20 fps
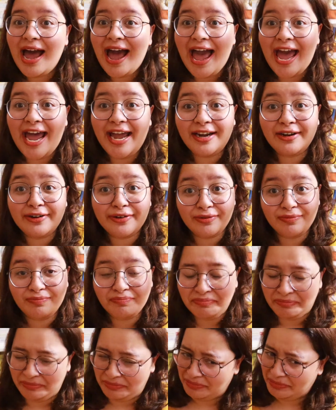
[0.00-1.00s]
And
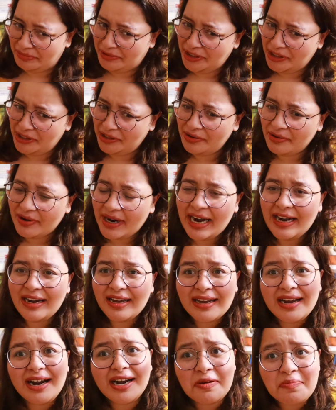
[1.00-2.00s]
you kind
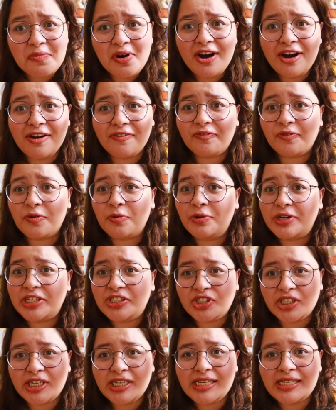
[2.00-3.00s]
of cut him off,
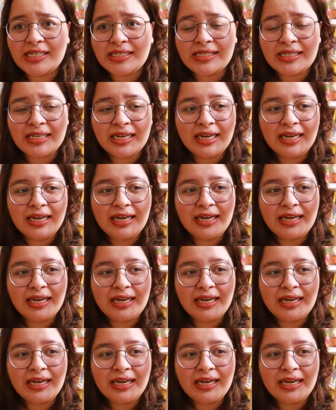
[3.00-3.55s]
which is